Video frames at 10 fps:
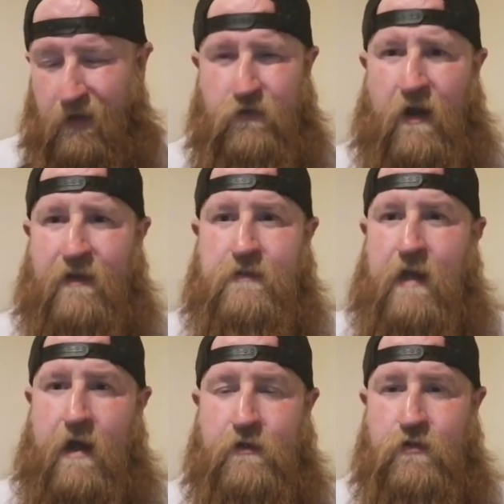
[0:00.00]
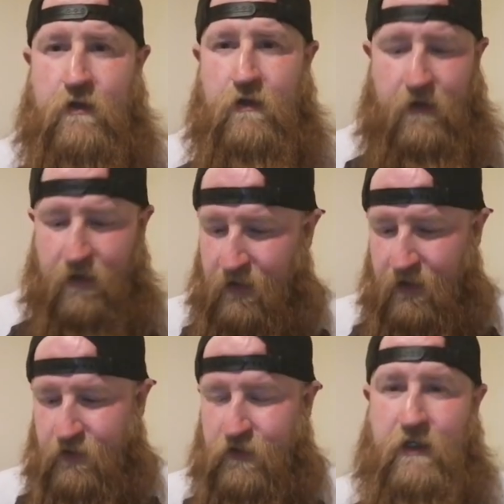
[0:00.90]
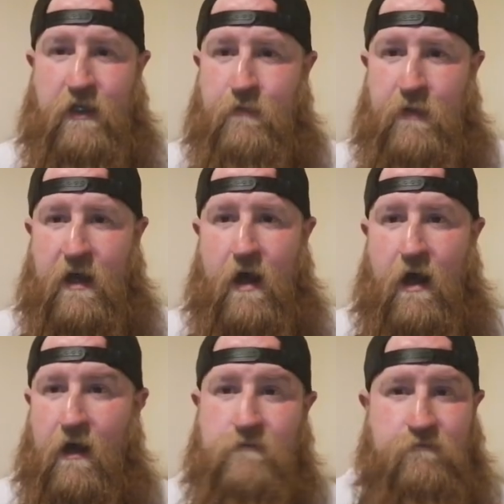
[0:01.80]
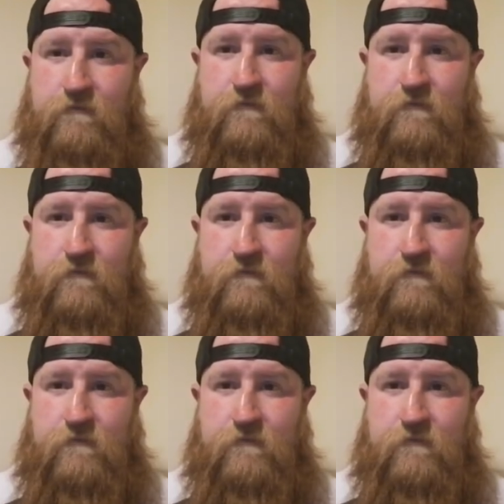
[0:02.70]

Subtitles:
And he's trying to cite GDPR,